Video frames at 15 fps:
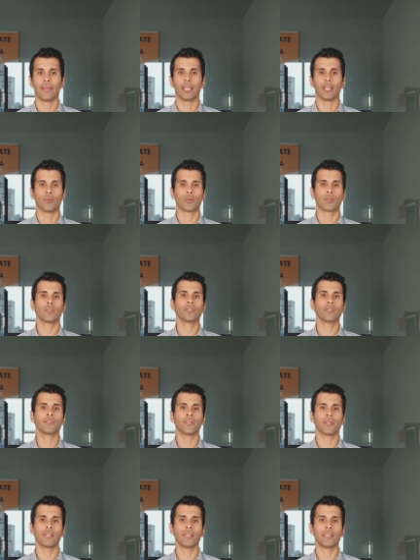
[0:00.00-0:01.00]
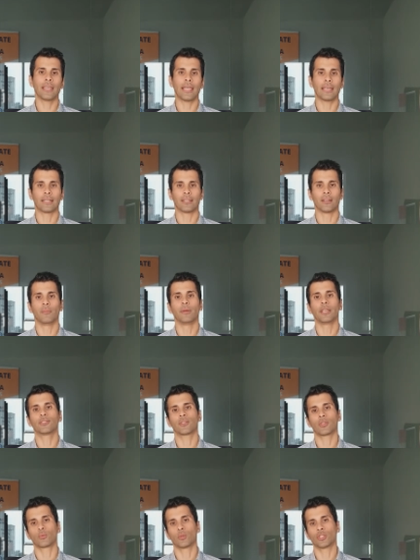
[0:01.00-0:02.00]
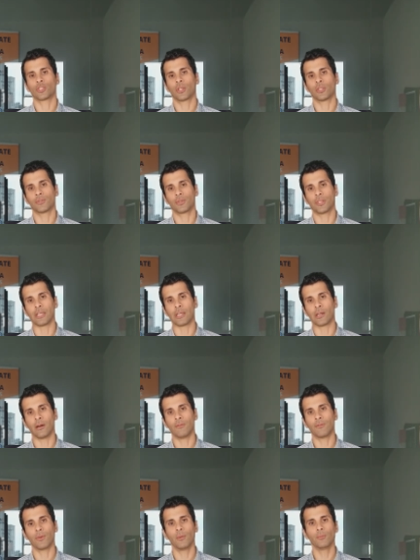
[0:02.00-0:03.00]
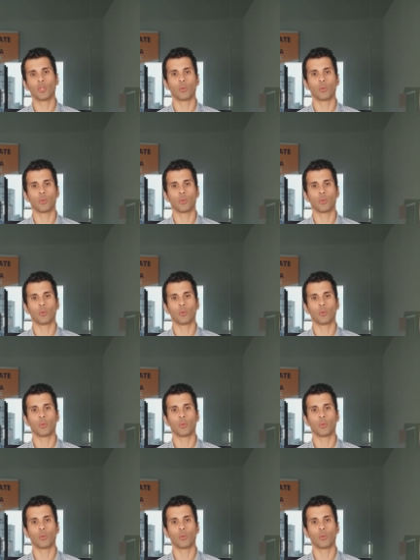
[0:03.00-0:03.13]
In order to study in Canada, based on which country you come from,